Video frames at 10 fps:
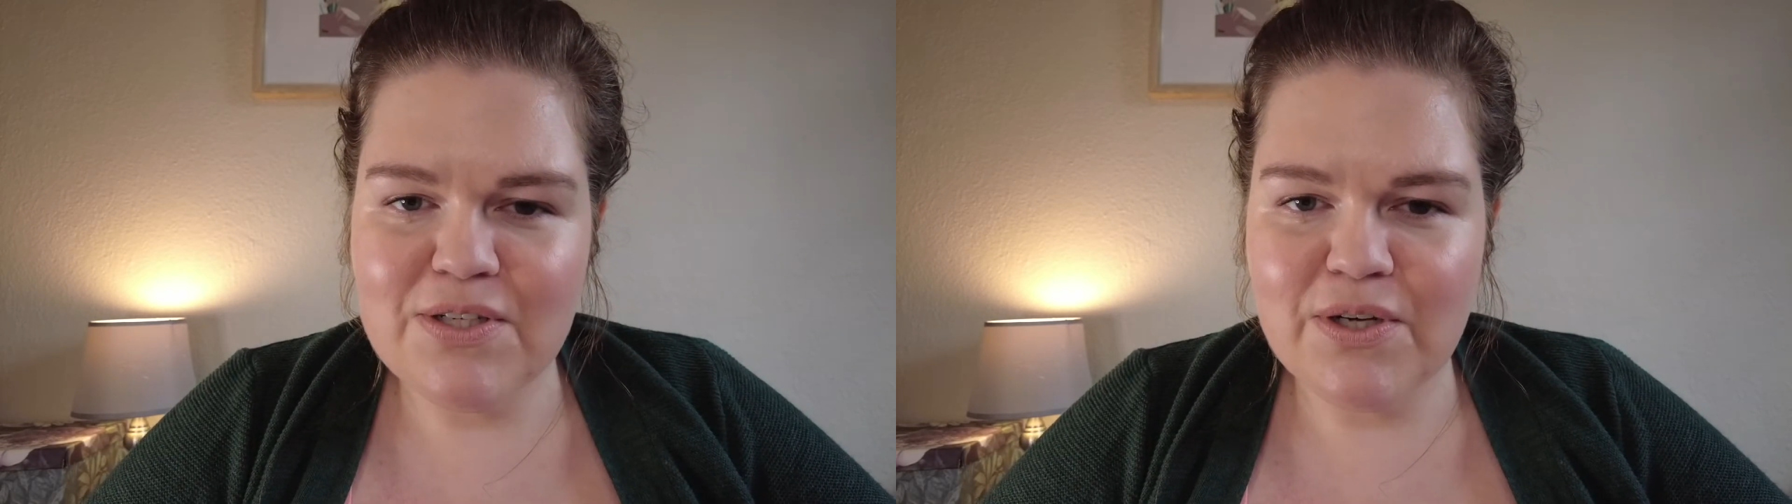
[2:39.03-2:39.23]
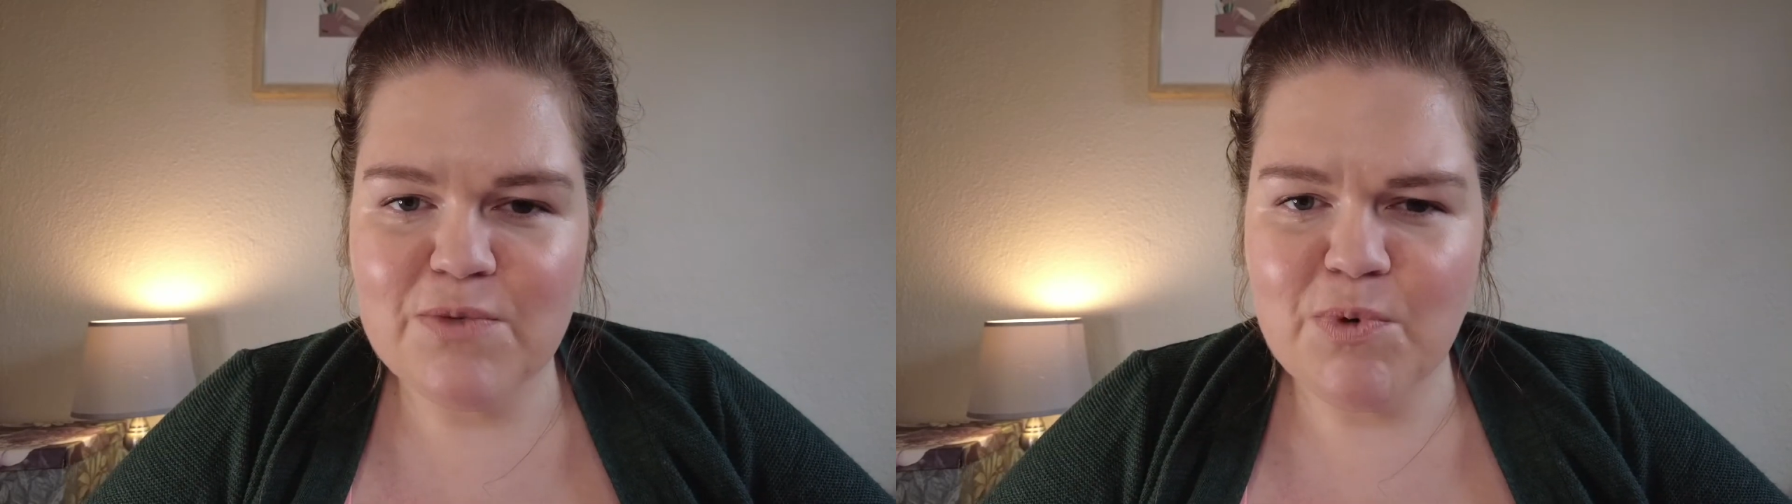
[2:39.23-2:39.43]

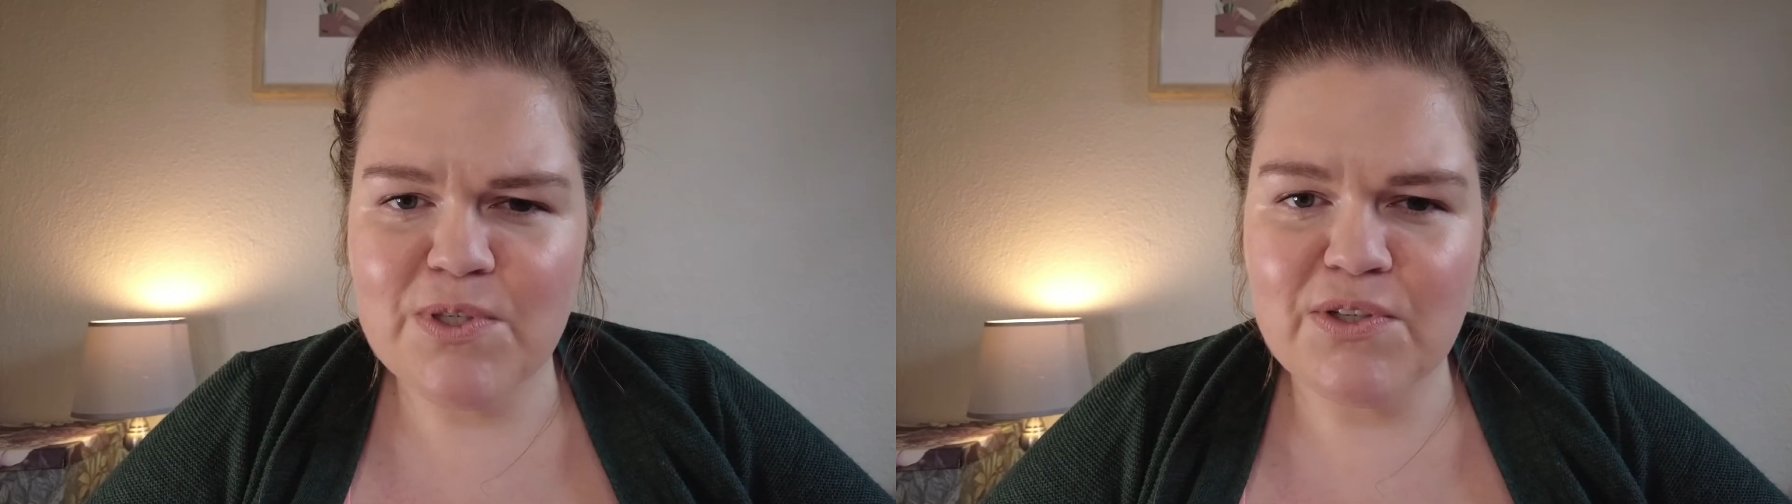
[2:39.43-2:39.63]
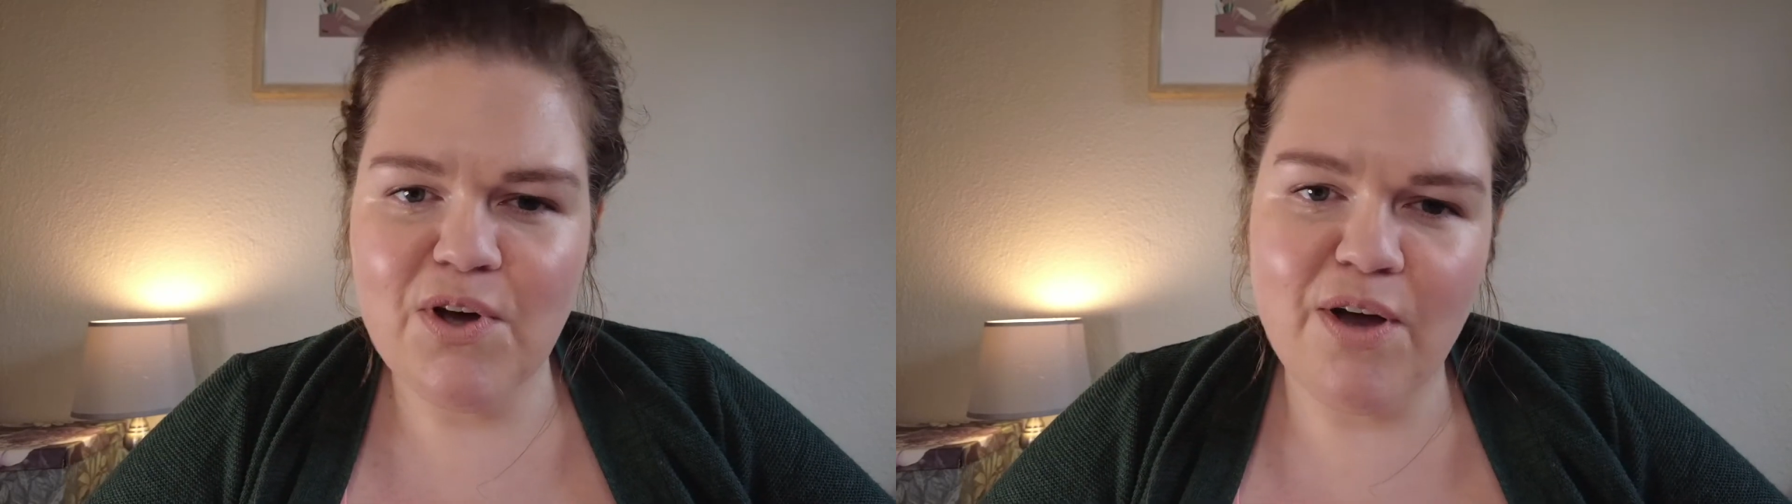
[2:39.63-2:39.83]
so I
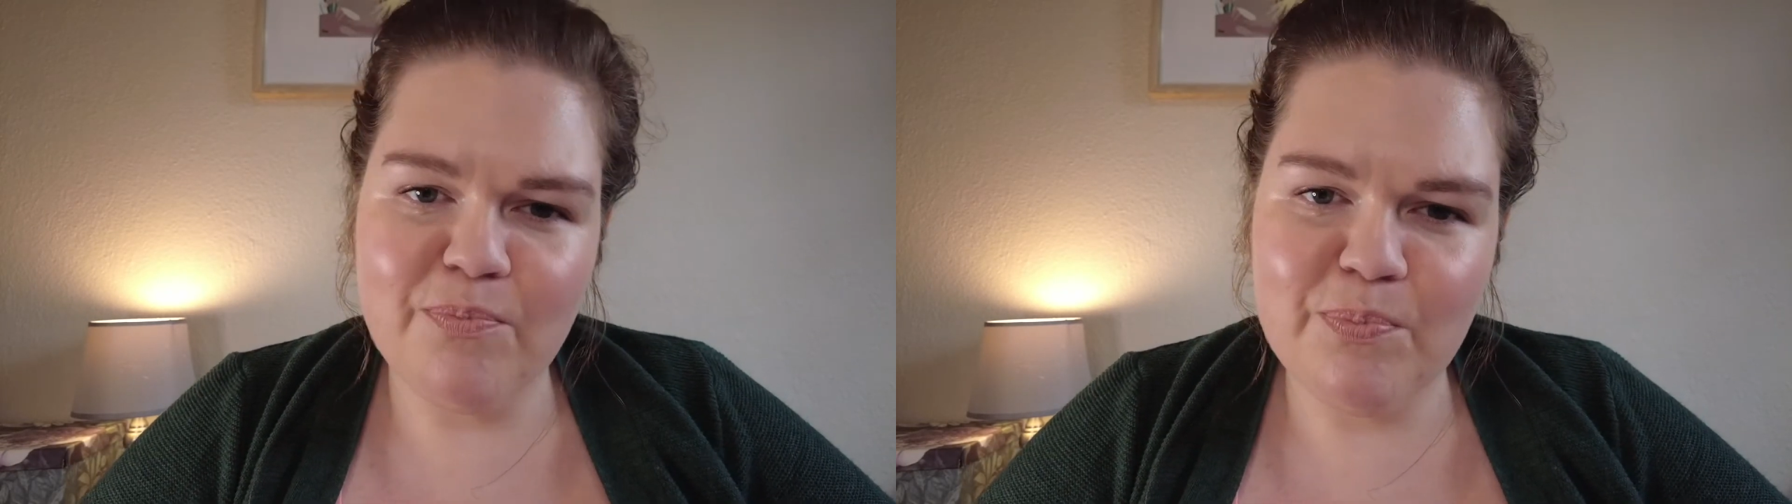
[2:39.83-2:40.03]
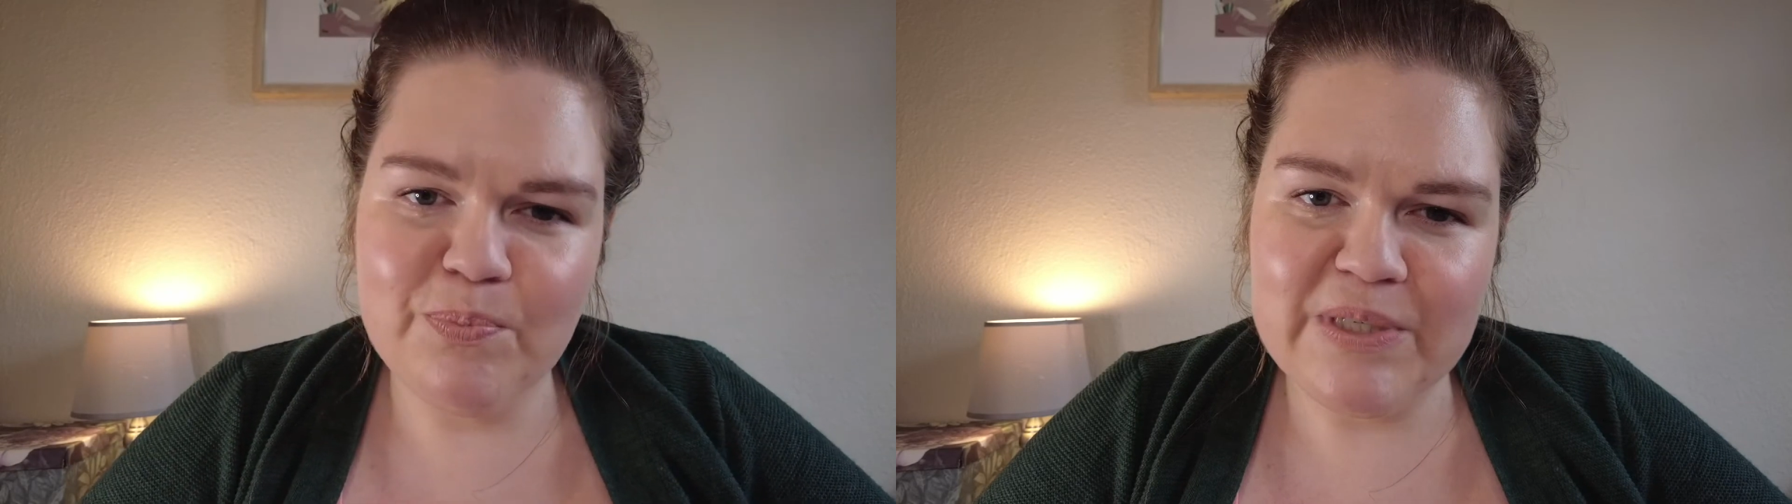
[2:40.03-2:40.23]
suppose I
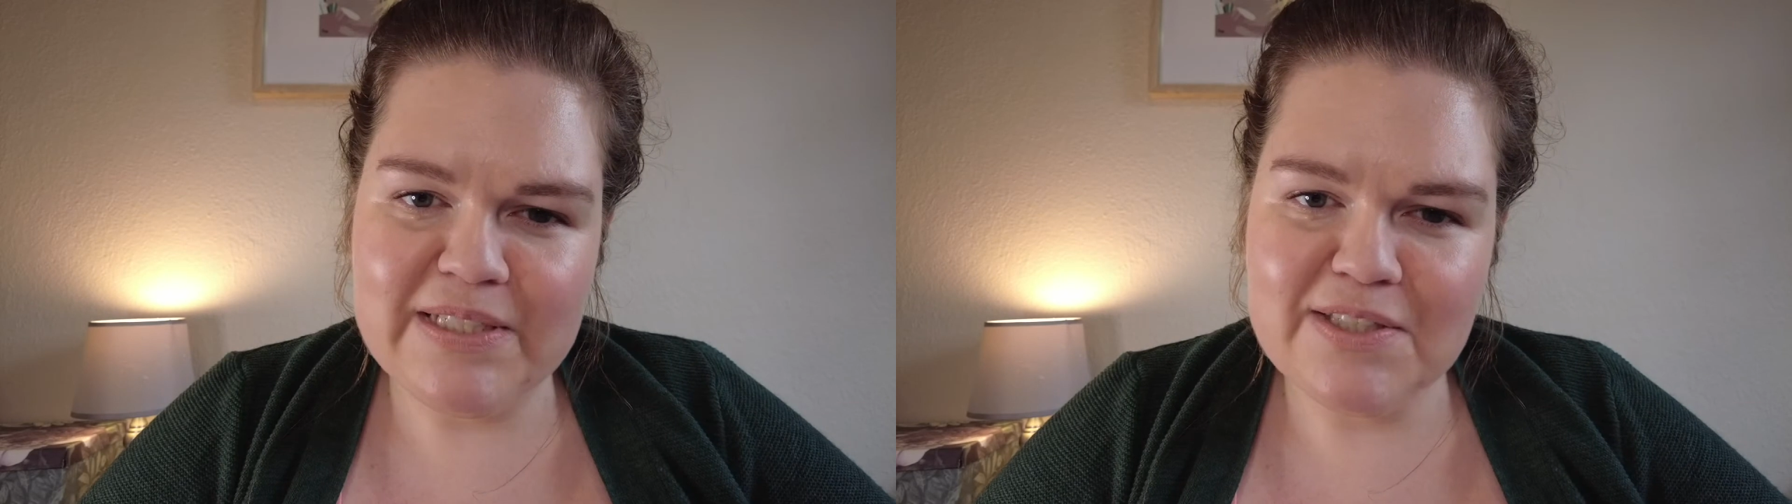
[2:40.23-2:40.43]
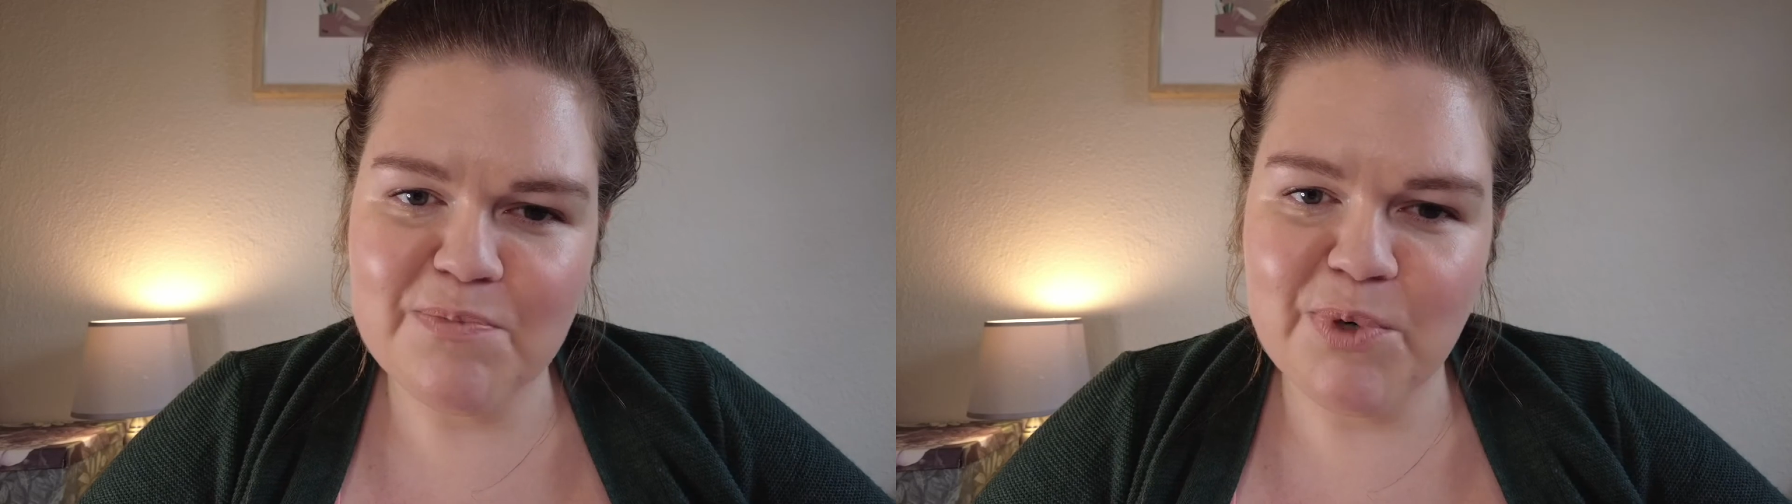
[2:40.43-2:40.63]
can't be
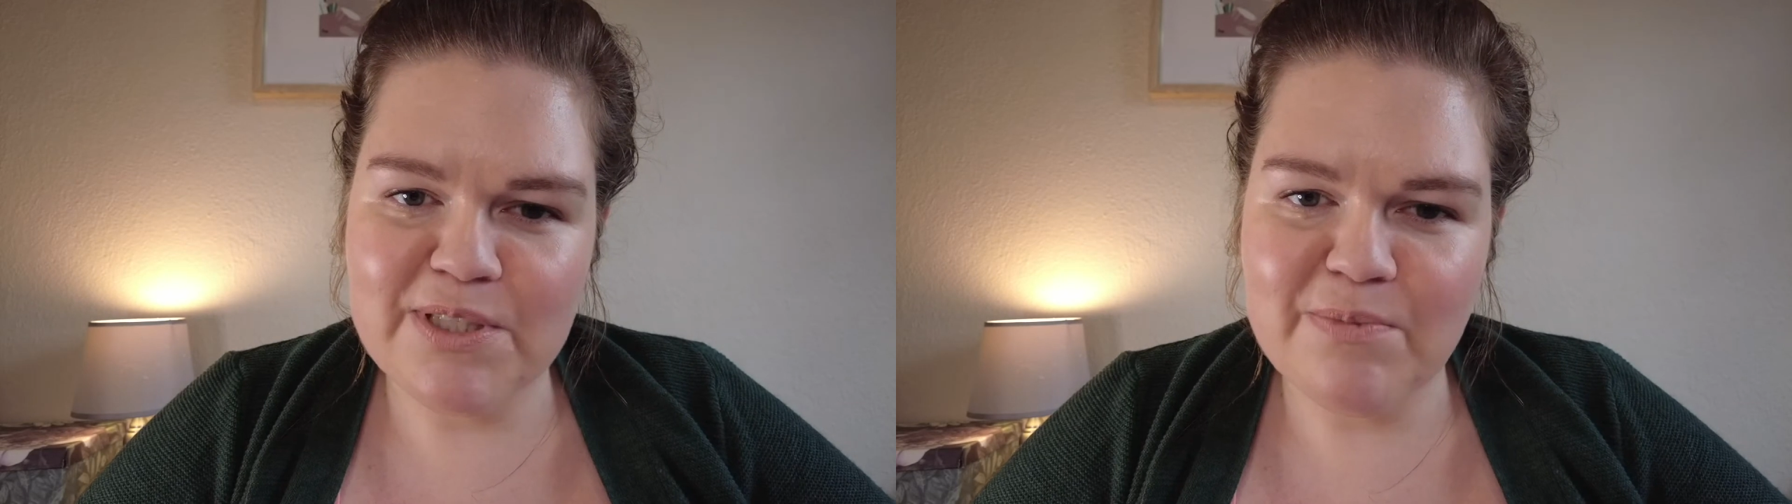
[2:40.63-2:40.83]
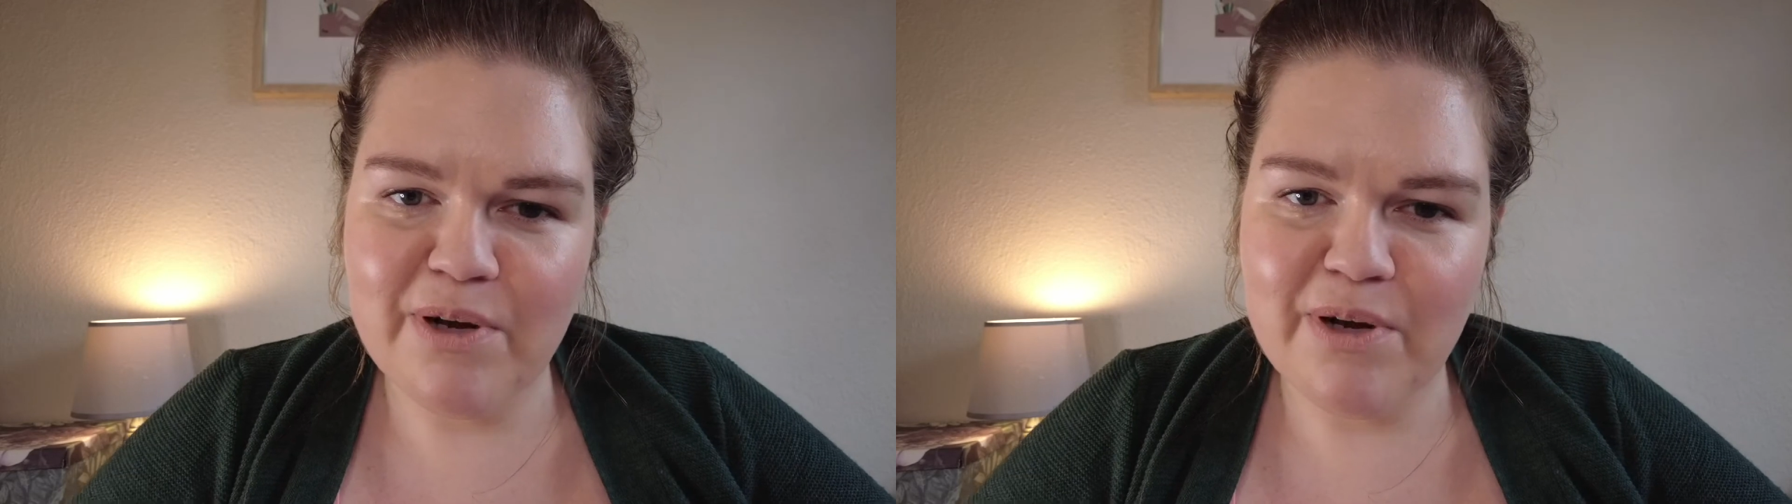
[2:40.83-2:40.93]
disappointed